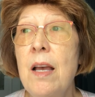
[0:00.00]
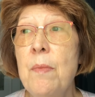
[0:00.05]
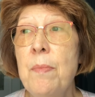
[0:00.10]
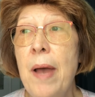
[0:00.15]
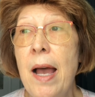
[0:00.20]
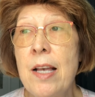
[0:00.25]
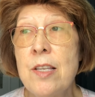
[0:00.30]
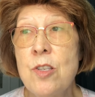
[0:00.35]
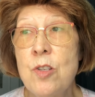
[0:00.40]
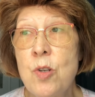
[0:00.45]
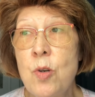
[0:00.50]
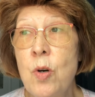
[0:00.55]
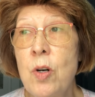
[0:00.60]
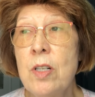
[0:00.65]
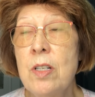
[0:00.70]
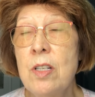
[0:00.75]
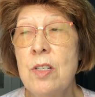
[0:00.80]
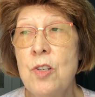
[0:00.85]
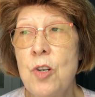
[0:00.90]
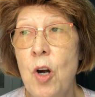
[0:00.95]

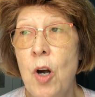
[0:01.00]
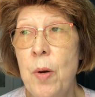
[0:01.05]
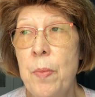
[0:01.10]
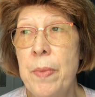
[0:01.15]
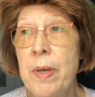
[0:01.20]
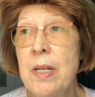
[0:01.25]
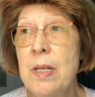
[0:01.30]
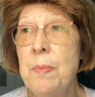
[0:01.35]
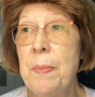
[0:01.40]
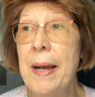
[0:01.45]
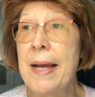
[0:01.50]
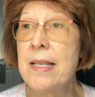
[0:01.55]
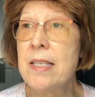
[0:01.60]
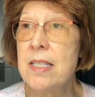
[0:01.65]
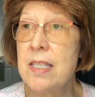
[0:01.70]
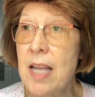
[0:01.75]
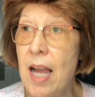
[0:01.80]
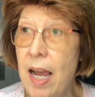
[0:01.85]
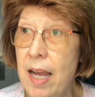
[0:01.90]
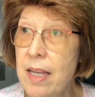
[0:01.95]
Pasteur determined by
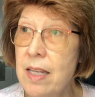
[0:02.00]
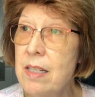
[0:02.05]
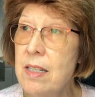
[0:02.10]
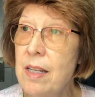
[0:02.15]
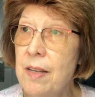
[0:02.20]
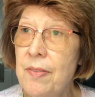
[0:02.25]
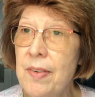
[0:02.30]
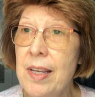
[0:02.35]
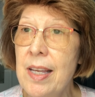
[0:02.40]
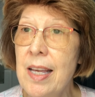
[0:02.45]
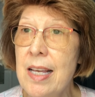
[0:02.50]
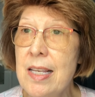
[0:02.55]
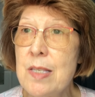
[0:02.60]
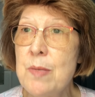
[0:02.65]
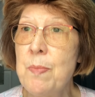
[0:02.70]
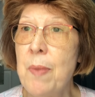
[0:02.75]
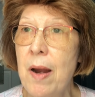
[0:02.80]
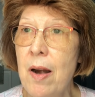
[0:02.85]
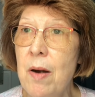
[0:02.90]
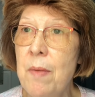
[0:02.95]
scientific
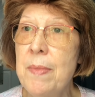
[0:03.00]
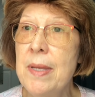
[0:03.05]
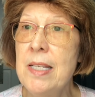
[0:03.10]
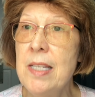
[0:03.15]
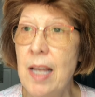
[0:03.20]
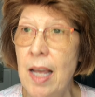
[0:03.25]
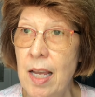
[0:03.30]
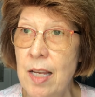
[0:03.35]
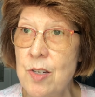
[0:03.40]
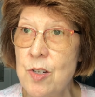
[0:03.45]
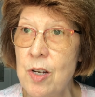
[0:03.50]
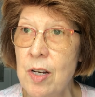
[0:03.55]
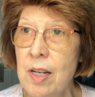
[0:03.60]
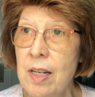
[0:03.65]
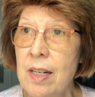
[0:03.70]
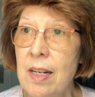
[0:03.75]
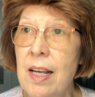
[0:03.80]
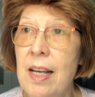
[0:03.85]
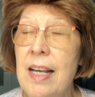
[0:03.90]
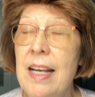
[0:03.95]

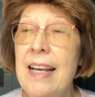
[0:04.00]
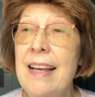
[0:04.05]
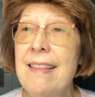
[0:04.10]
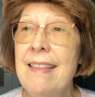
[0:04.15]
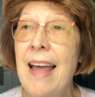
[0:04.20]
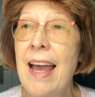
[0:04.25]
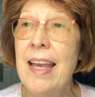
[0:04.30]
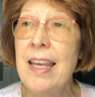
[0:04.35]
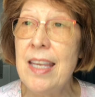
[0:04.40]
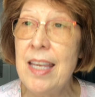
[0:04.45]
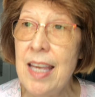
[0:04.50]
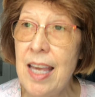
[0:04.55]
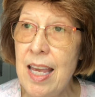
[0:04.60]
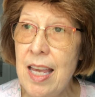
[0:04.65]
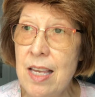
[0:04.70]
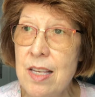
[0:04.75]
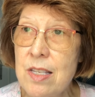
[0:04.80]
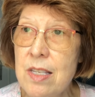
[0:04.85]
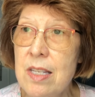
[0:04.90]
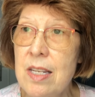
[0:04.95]
experimentation that
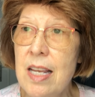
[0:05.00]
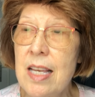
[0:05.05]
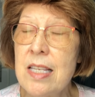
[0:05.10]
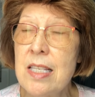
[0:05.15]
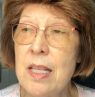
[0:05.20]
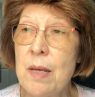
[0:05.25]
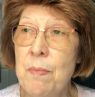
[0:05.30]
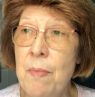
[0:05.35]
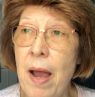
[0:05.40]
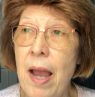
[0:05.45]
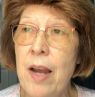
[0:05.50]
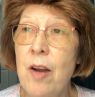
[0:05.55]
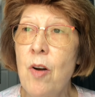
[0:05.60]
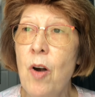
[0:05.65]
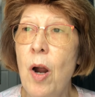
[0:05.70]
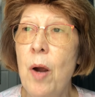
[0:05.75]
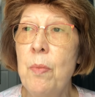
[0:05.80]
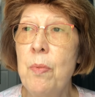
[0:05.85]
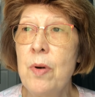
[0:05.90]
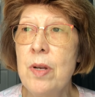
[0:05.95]
yeast is the
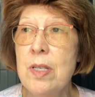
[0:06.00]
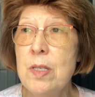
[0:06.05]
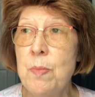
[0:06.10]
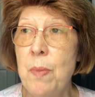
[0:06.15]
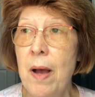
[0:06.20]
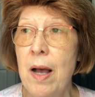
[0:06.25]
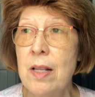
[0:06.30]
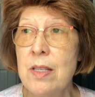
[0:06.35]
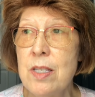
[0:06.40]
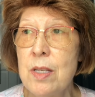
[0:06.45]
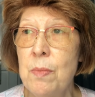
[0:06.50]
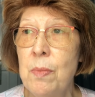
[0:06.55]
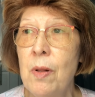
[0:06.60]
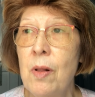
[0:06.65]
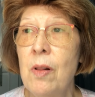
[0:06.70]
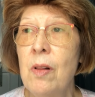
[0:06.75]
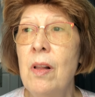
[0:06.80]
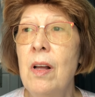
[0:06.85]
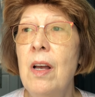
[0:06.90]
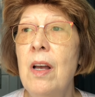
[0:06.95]
microbe
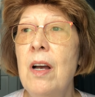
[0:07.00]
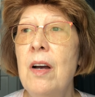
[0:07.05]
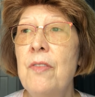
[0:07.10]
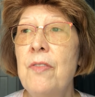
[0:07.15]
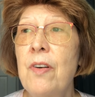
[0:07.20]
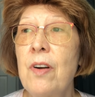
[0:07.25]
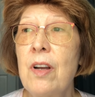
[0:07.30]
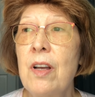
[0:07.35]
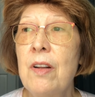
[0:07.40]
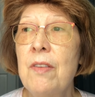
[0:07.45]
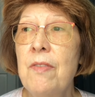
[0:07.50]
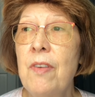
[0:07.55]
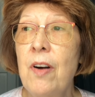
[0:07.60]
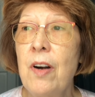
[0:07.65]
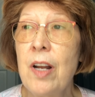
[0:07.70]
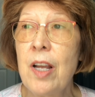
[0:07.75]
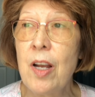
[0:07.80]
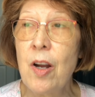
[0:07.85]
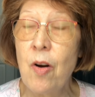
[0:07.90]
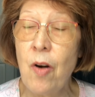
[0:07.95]
responsible for
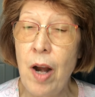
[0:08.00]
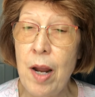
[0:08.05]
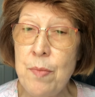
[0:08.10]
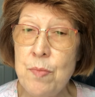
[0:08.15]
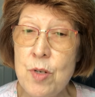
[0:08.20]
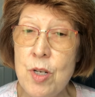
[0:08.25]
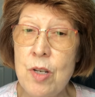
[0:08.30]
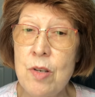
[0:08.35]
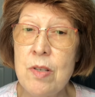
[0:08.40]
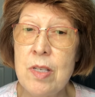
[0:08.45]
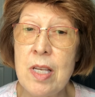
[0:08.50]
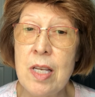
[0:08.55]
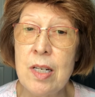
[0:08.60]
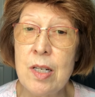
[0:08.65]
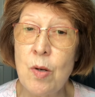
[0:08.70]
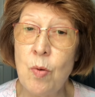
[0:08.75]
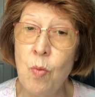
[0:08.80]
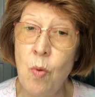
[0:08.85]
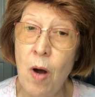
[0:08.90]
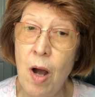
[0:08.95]
converting grape juice
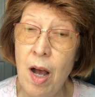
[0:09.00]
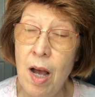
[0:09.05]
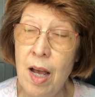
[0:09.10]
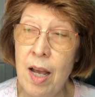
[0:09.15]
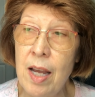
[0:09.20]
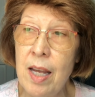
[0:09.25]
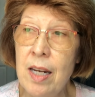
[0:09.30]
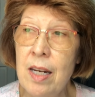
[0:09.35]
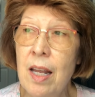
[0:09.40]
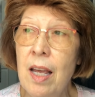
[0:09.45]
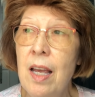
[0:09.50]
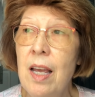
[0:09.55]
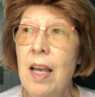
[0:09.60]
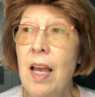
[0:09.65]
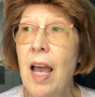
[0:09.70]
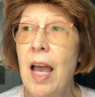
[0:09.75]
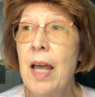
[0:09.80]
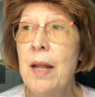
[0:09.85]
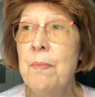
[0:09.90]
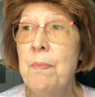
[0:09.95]
into wine
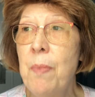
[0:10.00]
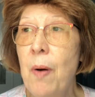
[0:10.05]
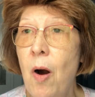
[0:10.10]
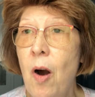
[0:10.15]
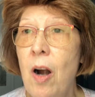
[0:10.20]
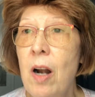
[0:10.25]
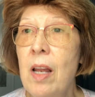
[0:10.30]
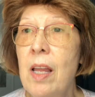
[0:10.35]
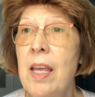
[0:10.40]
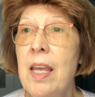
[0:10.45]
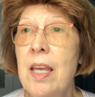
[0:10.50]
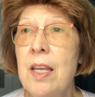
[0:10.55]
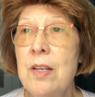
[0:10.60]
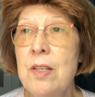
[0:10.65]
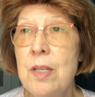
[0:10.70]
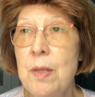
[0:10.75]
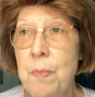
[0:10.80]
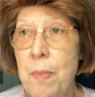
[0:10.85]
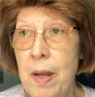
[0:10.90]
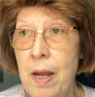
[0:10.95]
and barley
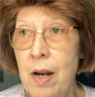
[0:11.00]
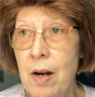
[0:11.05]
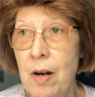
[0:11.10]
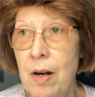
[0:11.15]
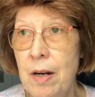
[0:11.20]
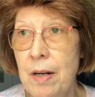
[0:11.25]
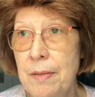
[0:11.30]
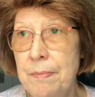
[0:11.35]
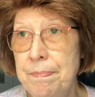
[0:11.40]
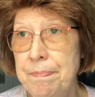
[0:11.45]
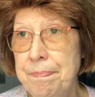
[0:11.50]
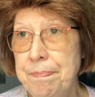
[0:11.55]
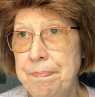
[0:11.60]
into beer.